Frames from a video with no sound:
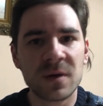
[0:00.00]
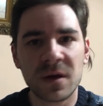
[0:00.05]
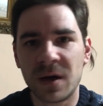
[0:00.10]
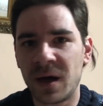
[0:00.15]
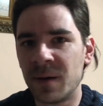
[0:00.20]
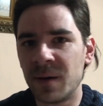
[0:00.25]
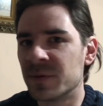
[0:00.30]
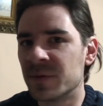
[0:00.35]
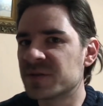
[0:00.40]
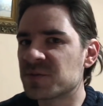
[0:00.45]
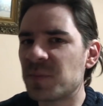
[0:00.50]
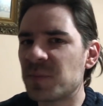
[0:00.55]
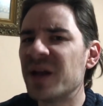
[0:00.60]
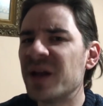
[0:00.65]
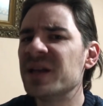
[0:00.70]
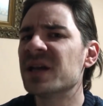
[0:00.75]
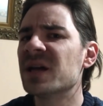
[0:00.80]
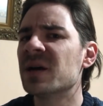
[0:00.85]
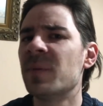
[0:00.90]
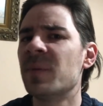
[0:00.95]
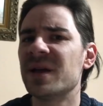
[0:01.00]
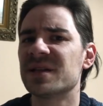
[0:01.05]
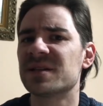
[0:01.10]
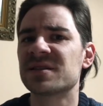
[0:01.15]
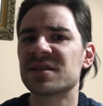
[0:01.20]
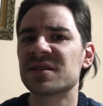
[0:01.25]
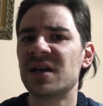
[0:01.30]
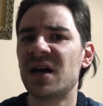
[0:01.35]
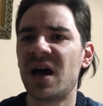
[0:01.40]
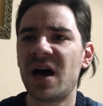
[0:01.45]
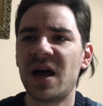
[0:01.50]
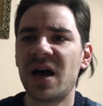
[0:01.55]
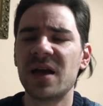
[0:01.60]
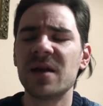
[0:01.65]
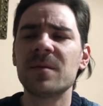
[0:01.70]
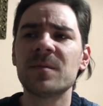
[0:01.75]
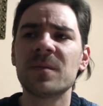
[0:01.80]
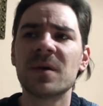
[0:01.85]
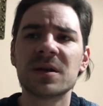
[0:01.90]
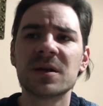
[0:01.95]
uh, spending a bit
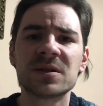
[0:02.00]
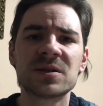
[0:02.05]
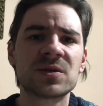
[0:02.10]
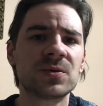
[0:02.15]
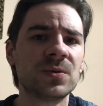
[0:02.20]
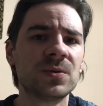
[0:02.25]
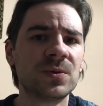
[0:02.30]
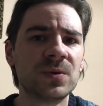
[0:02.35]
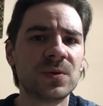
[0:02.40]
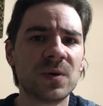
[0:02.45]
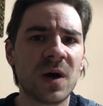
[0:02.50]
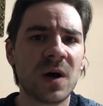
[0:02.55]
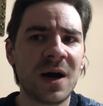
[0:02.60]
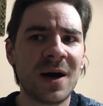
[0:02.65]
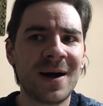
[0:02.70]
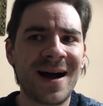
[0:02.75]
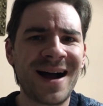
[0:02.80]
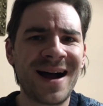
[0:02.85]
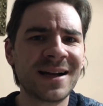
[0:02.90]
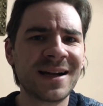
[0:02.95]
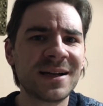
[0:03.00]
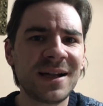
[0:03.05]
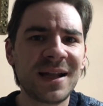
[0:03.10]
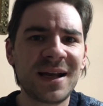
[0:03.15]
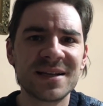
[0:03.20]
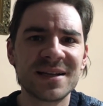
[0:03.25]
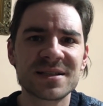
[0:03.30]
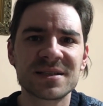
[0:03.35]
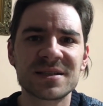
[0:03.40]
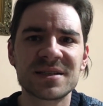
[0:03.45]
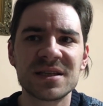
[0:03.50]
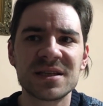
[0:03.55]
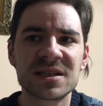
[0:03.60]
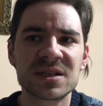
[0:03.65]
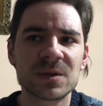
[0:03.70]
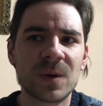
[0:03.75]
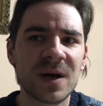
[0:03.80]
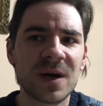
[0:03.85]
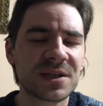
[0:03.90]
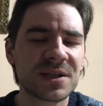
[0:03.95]
time to uh, analyze the
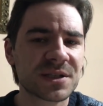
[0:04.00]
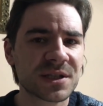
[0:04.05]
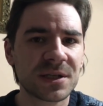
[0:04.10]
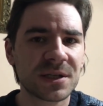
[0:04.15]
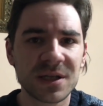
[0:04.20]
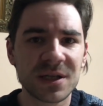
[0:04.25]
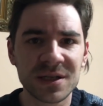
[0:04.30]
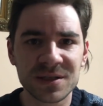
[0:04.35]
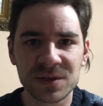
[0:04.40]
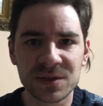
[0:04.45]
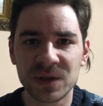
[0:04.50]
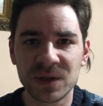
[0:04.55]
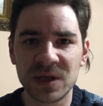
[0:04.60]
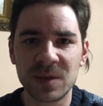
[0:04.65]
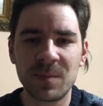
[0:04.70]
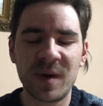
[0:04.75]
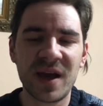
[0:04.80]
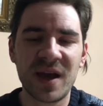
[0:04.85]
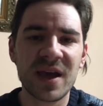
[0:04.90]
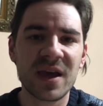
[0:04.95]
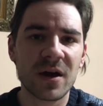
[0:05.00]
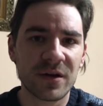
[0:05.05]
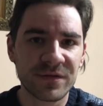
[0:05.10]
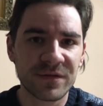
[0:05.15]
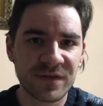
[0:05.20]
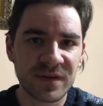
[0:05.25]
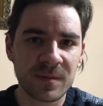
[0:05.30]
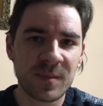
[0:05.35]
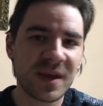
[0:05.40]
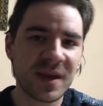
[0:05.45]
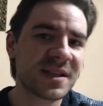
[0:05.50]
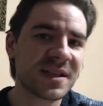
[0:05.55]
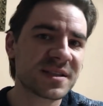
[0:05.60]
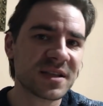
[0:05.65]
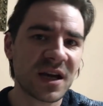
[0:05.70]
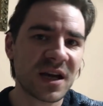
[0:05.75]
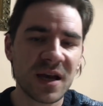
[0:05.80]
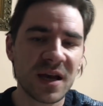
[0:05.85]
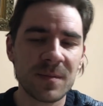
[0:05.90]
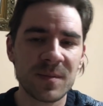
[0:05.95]
situation is going to pay off a big
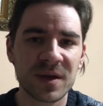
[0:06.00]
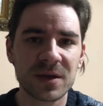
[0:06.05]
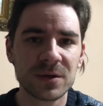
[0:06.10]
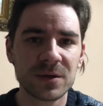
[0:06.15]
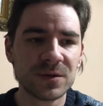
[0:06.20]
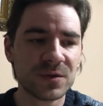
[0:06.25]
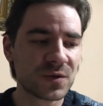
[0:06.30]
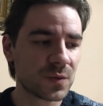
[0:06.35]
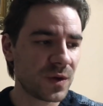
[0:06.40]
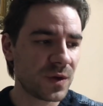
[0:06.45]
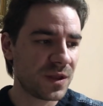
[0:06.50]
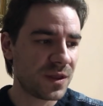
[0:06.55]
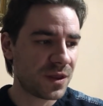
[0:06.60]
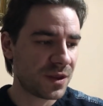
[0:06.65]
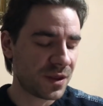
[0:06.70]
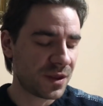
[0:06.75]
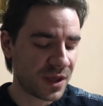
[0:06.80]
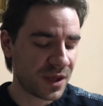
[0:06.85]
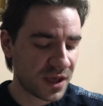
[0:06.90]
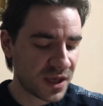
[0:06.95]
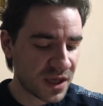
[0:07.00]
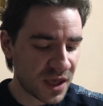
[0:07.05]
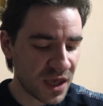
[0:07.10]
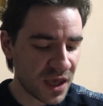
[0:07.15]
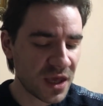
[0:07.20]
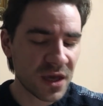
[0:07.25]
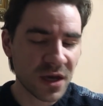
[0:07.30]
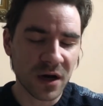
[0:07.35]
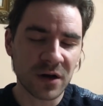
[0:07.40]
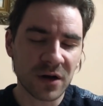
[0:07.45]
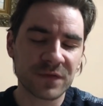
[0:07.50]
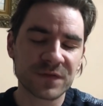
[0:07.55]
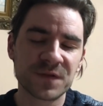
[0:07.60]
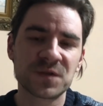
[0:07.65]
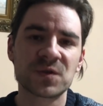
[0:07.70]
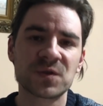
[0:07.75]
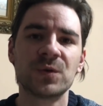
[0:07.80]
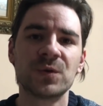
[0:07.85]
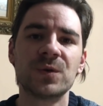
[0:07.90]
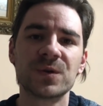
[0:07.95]
time because with the King of
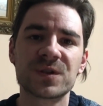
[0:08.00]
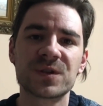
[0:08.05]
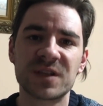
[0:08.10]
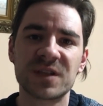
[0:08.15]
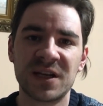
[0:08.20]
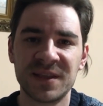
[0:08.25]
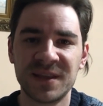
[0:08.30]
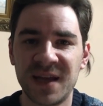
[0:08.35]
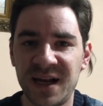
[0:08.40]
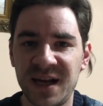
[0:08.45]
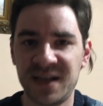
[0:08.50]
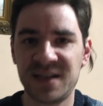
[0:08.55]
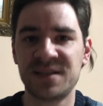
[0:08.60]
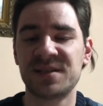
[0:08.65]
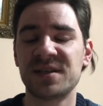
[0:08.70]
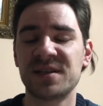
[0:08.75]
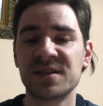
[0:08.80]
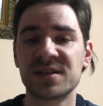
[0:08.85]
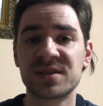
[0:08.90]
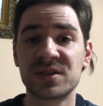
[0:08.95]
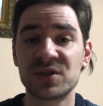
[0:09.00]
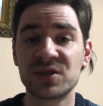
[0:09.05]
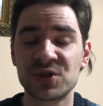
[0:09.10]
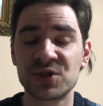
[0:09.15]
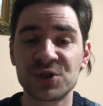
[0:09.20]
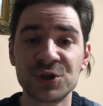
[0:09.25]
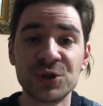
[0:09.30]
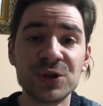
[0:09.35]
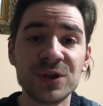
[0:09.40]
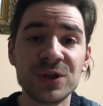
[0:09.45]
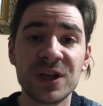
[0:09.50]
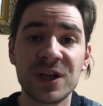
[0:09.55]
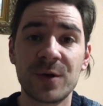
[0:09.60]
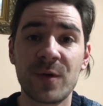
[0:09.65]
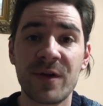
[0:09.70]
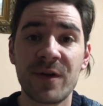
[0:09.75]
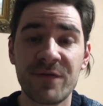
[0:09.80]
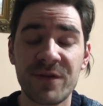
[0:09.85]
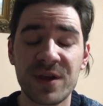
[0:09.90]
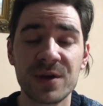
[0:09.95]
Swords analysis truly
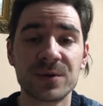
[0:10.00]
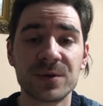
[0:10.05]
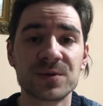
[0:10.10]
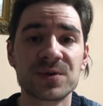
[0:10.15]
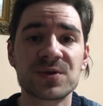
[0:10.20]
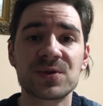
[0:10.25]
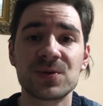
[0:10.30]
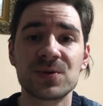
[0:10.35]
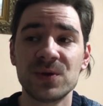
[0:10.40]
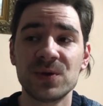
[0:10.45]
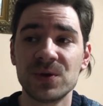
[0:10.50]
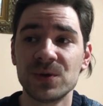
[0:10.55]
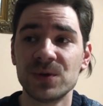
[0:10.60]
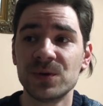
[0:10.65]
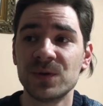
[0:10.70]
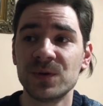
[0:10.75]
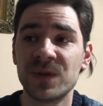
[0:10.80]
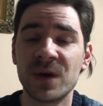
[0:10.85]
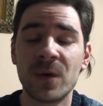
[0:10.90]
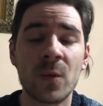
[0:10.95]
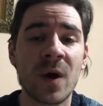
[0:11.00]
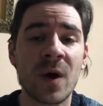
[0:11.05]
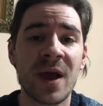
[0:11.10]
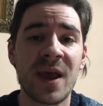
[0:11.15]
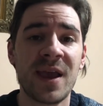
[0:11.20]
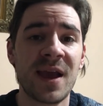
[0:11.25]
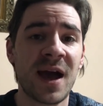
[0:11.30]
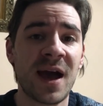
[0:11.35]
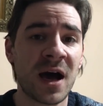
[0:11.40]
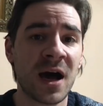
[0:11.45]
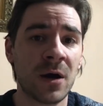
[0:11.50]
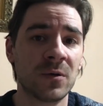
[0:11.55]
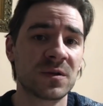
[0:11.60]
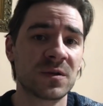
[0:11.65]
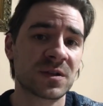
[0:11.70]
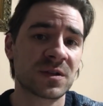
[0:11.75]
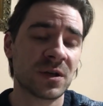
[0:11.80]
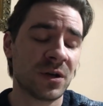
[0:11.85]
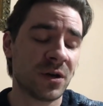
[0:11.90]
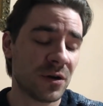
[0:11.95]
reveals to you the way
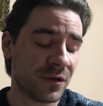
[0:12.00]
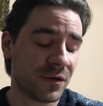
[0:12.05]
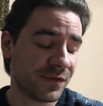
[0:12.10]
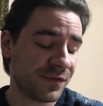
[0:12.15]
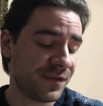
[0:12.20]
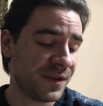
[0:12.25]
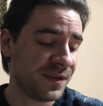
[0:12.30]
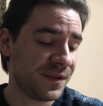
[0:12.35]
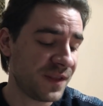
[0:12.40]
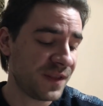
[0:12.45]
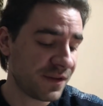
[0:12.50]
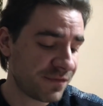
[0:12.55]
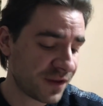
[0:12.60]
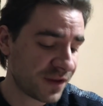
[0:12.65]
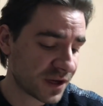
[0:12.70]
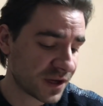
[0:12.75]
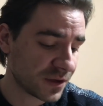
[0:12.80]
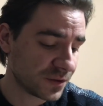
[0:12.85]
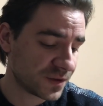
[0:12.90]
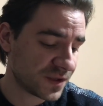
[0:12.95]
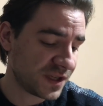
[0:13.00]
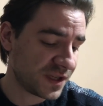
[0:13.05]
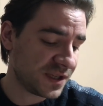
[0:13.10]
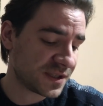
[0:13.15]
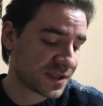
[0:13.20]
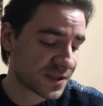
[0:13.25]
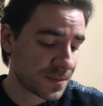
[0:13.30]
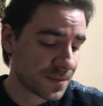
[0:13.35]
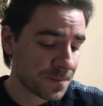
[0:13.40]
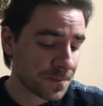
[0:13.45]
out of the difficulties.